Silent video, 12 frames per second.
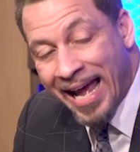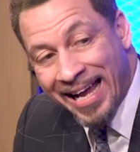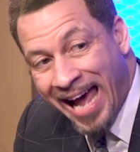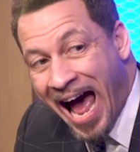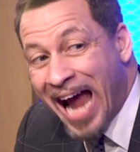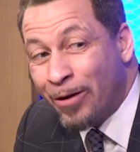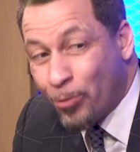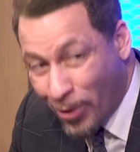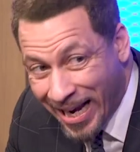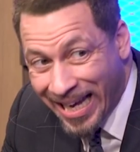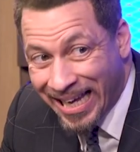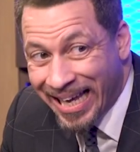and
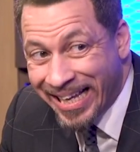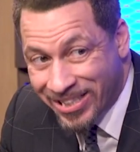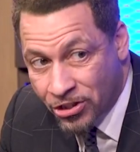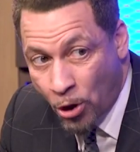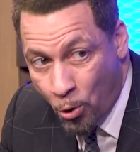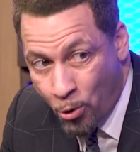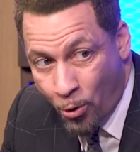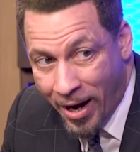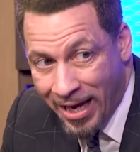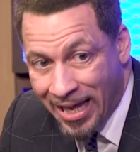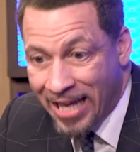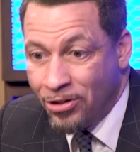Kyrie is so
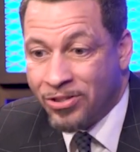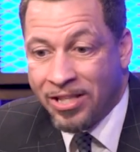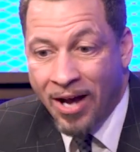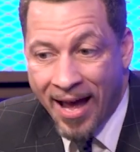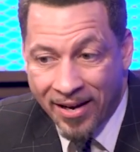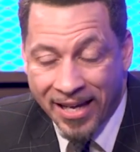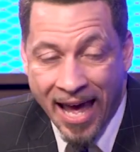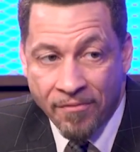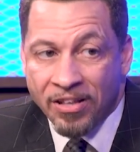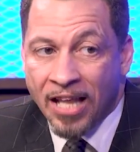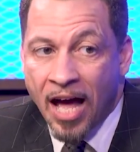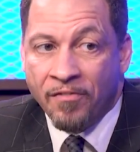great, and you still had a
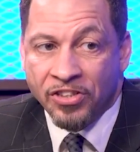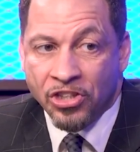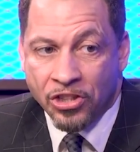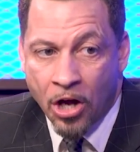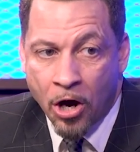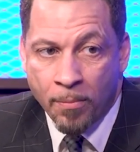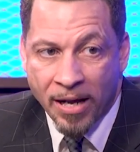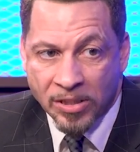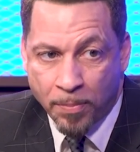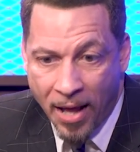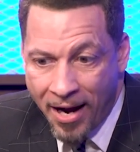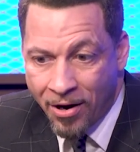Kevin Love as your third
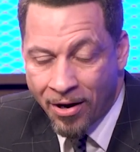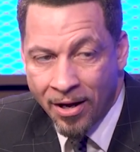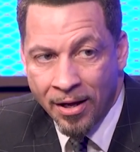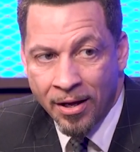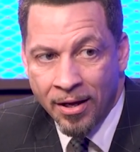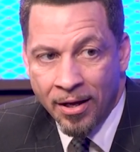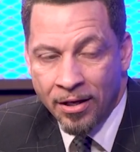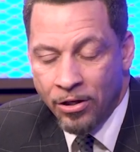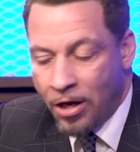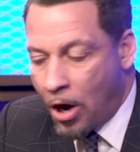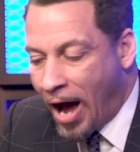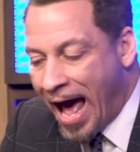best player.
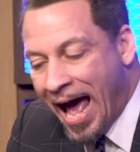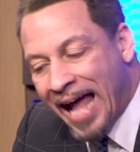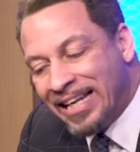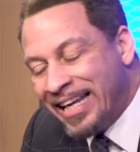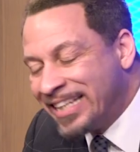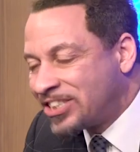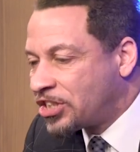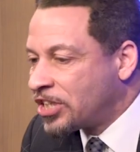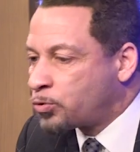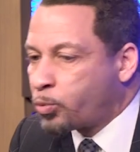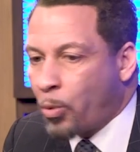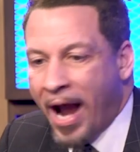You know, I, I, it's
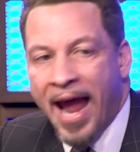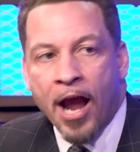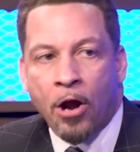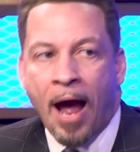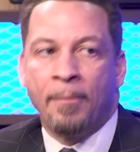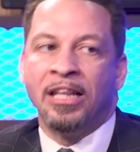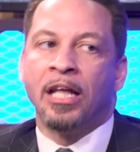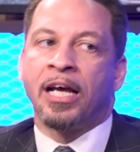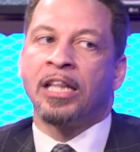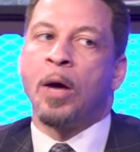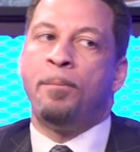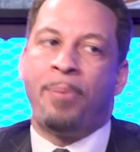just rare. I mean, look
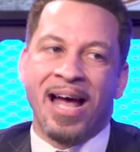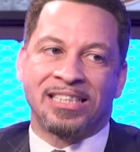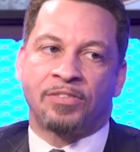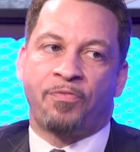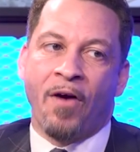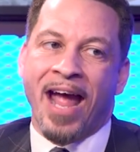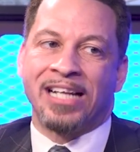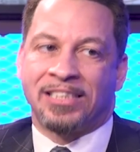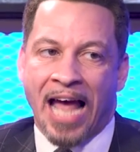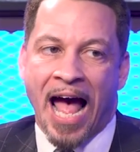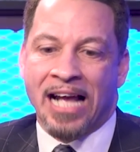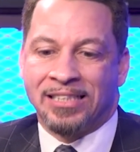at the best
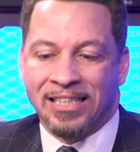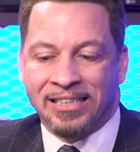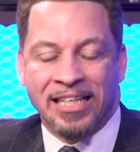franchises